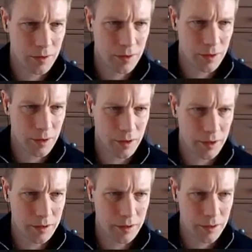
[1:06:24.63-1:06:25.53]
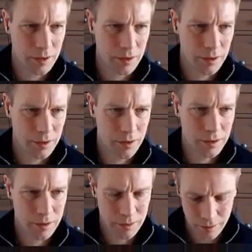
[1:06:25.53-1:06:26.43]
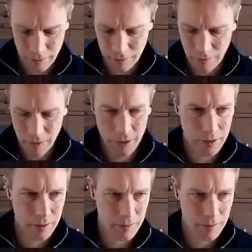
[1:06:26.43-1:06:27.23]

our insert test, let's just do a quick.